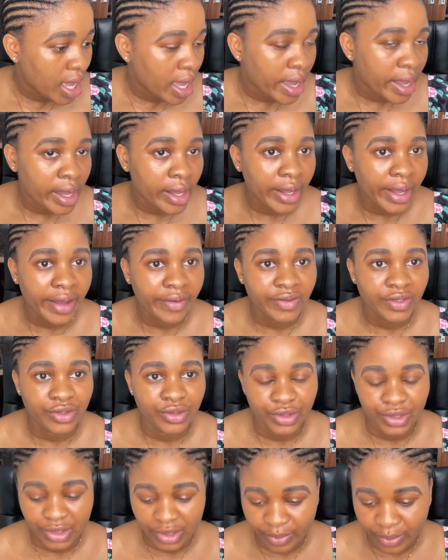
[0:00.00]
I have to
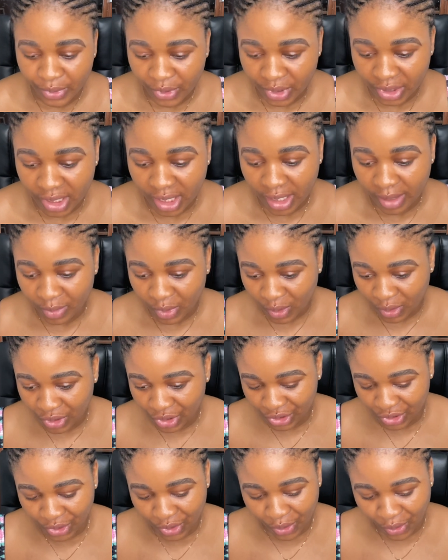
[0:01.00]
use a brush, and I'm not
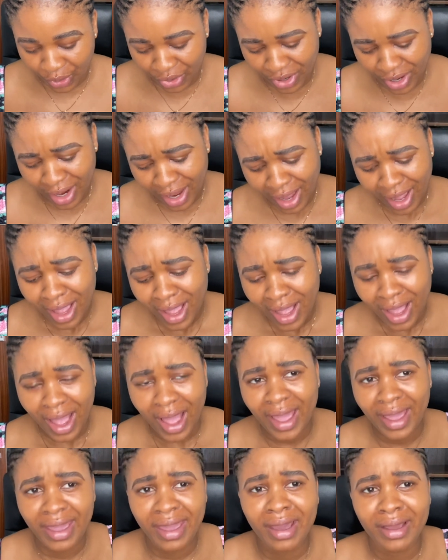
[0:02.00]
sure
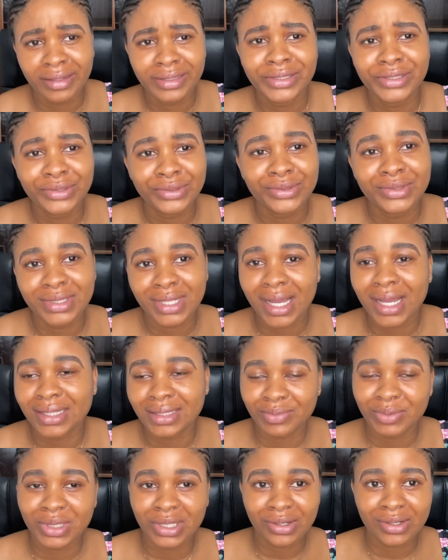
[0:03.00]
I can do that
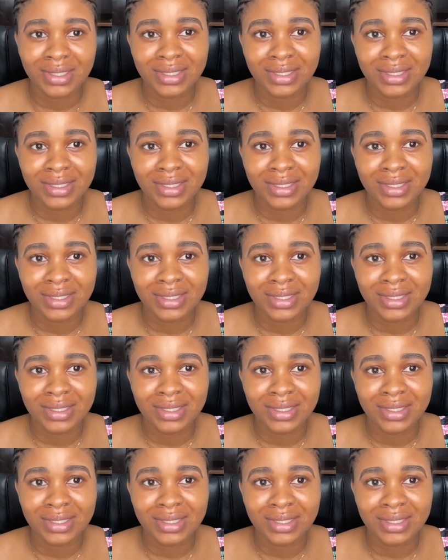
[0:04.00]
because